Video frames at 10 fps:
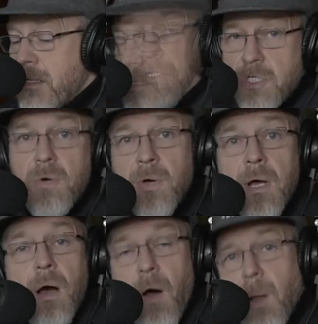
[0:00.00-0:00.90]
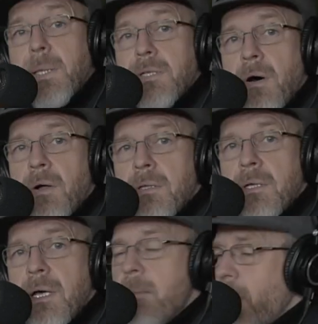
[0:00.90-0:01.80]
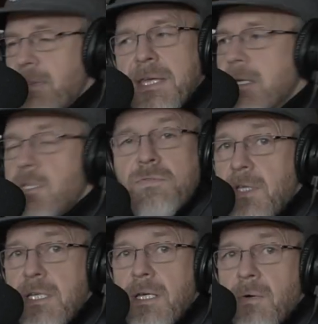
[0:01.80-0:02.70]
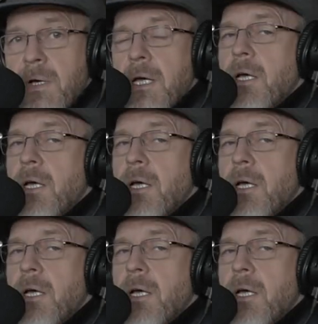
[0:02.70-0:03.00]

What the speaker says: So all in all, by the end of this video,